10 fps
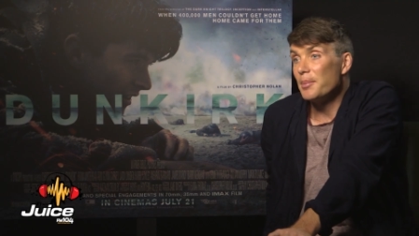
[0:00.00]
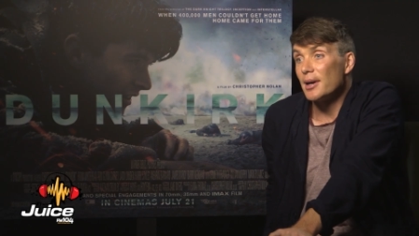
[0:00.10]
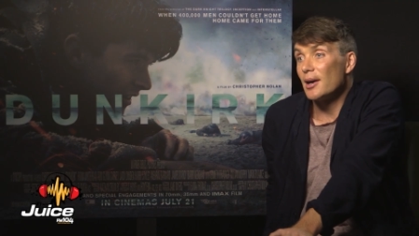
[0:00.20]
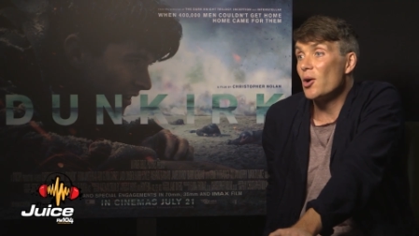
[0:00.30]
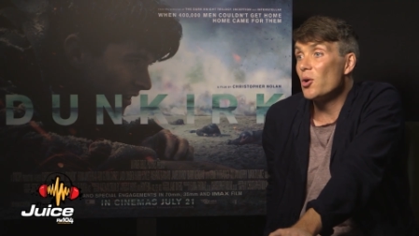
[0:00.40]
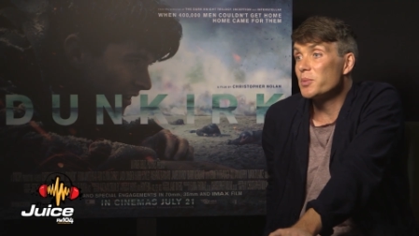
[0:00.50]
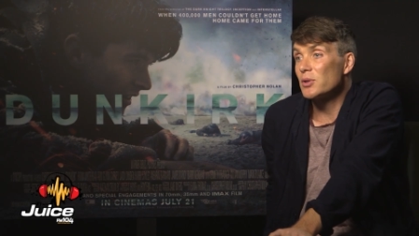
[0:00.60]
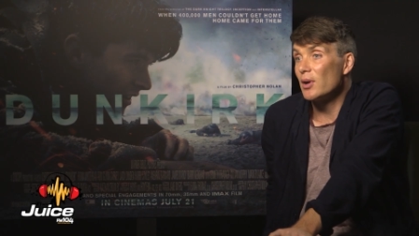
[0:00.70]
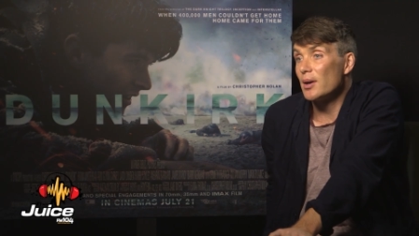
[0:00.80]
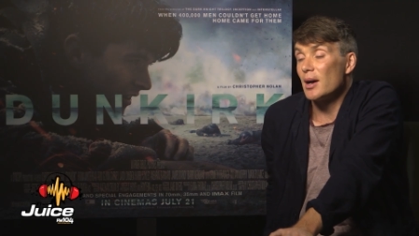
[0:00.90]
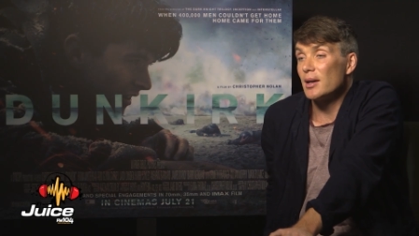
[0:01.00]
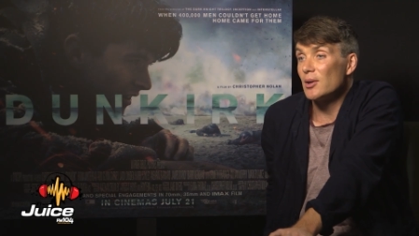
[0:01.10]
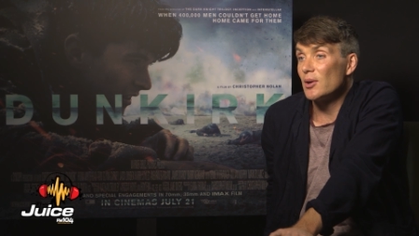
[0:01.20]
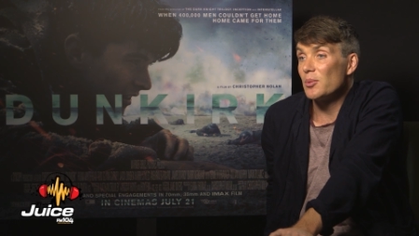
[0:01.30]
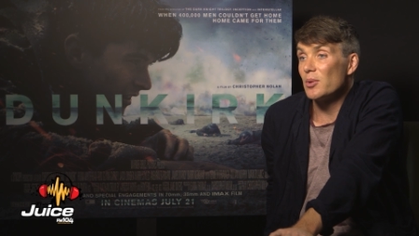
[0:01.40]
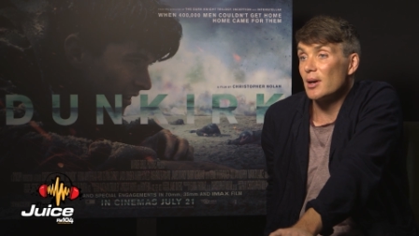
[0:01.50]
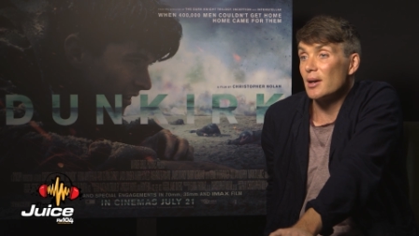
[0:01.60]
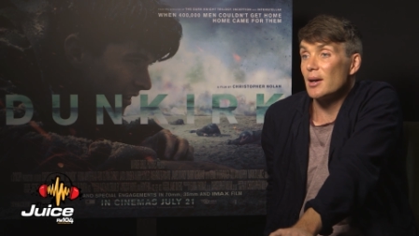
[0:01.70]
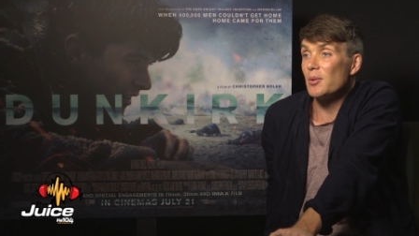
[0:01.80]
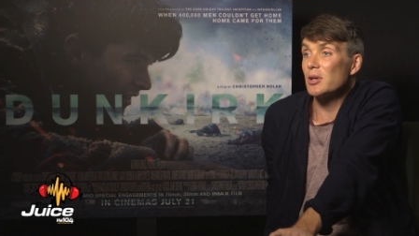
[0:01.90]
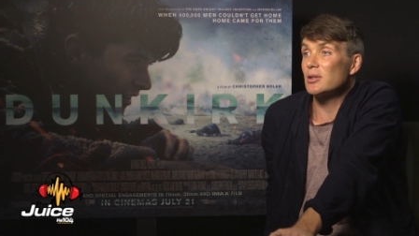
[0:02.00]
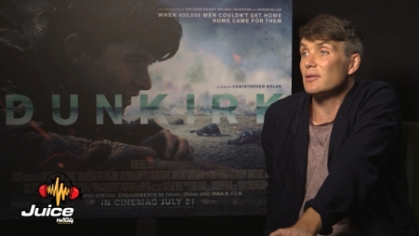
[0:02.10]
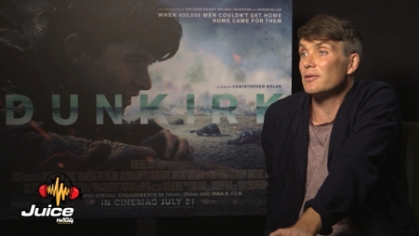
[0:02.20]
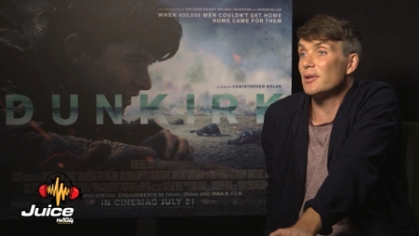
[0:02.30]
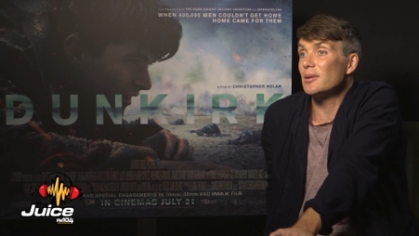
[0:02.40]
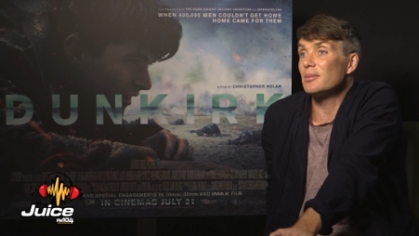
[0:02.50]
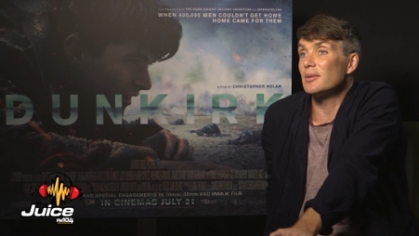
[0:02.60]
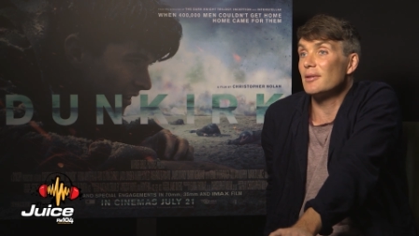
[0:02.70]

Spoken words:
I mean, I hope so. I watched the film.